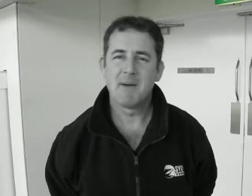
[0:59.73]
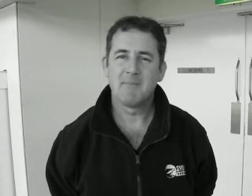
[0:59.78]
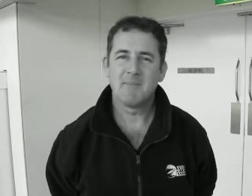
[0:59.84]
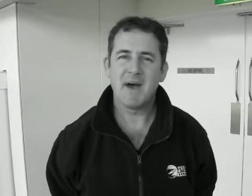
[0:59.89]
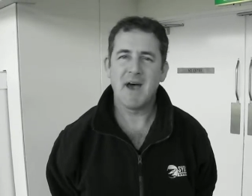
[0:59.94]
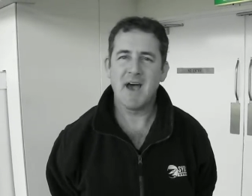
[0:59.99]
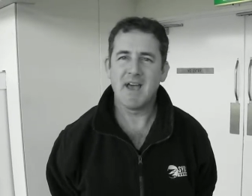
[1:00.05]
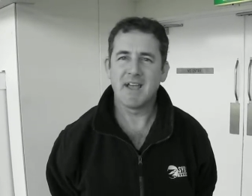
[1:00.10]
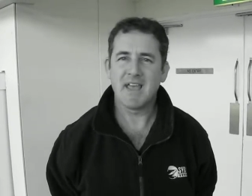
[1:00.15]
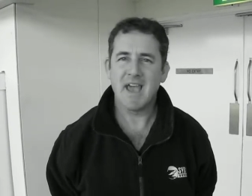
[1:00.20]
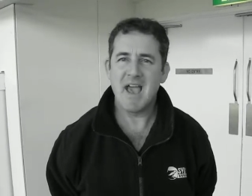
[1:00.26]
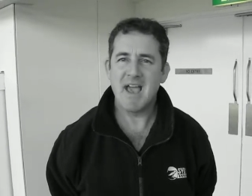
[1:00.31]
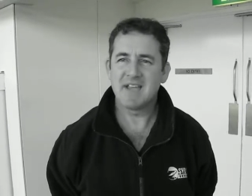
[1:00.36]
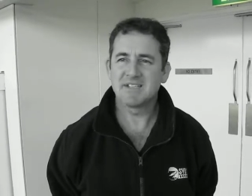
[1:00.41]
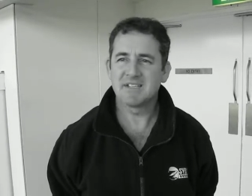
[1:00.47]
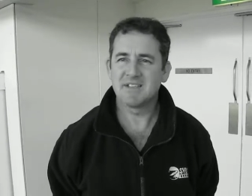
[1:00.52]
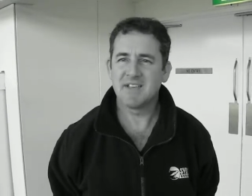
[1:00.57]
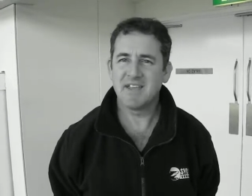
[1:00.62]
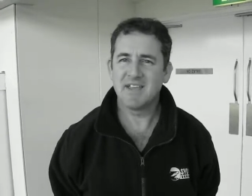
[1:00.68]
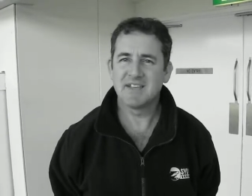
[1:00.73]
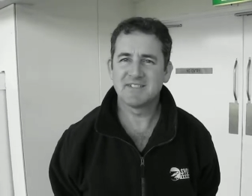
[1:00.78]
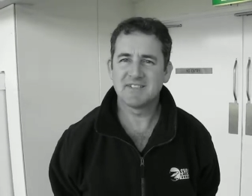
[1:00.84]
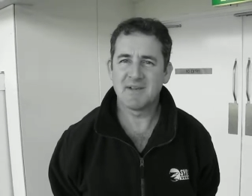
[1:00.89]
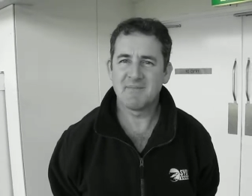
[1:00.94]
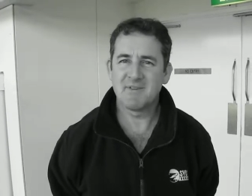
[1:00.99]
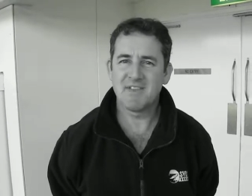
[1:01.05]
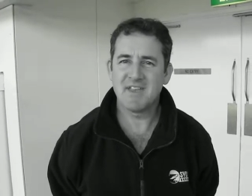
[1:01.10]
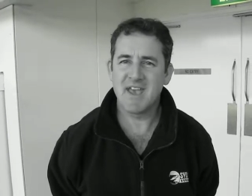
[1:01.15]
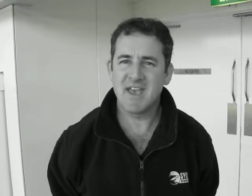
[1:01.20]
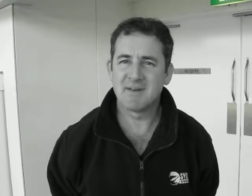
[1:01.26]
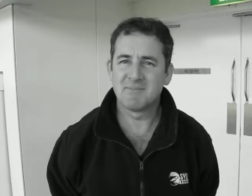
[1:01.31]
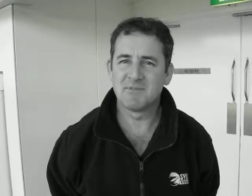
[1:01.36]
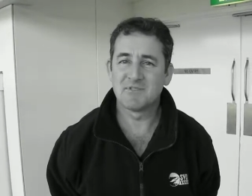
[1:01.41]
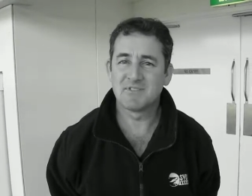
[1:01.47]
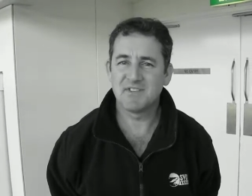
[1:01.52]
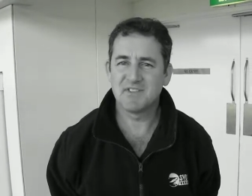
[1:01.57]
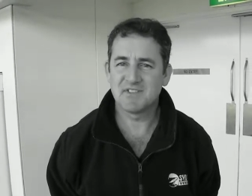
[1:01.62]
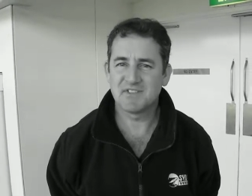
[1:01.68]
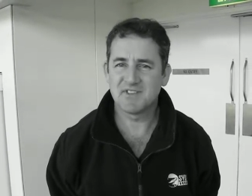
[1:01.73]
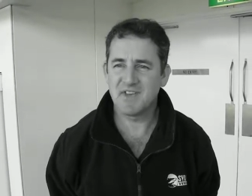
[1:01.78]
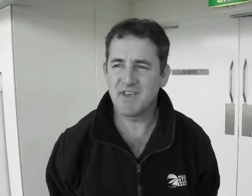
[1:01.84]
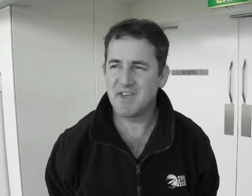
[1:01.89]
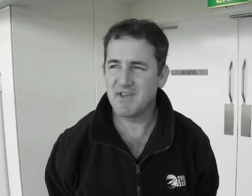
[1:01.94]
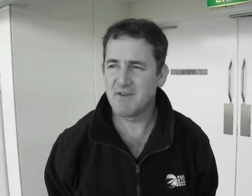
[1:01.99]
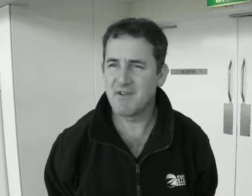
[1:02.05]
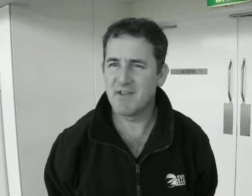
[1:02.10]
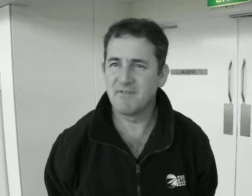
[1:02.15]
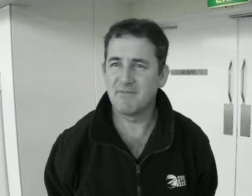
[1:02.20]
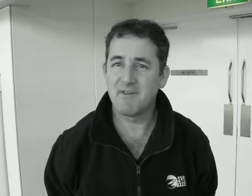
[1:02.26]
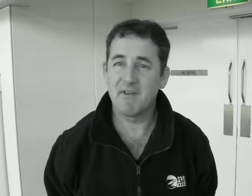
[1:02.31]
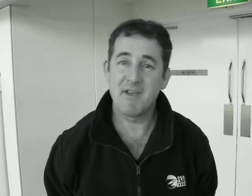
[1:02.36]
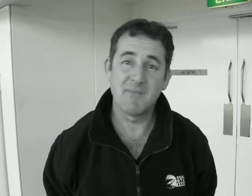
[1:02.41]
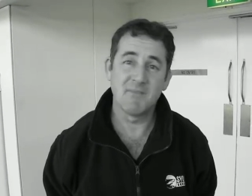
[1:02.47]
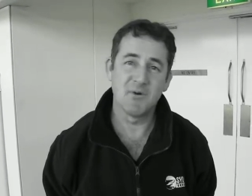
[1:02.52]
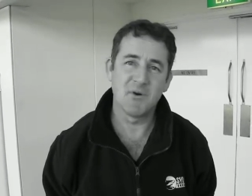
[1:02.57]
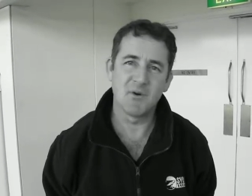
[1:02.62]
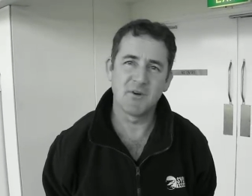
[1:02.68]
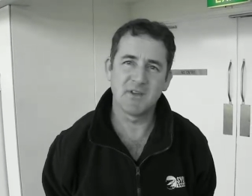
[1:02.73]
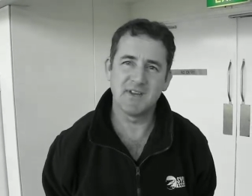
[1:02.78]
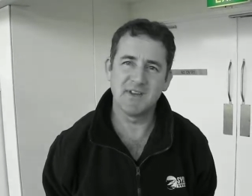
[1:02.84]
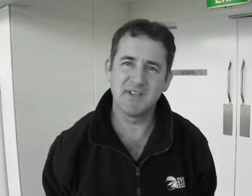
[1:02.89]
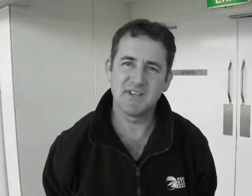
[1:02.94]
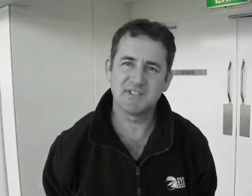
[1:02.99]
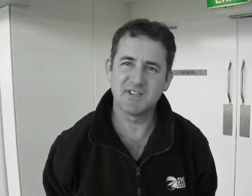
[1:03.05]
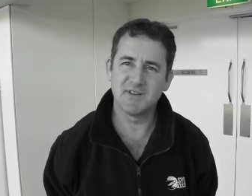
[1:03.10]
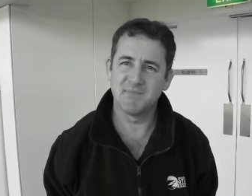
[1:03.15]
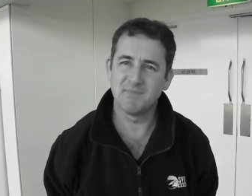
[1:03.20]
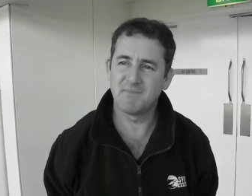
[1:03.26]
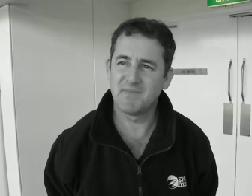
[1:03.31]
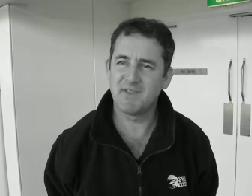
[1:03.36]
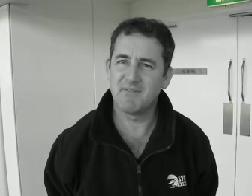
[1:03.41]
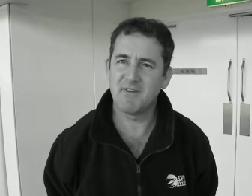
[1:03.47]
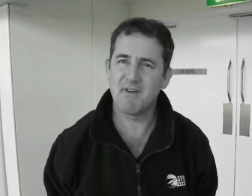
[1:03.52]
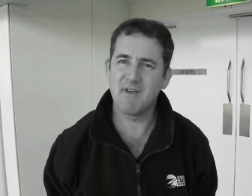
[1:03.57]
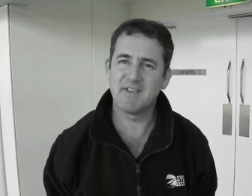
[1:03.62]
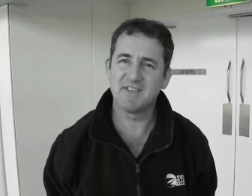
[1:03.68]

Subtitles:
But occasionally some of the animals you see are in very poor condition. They're very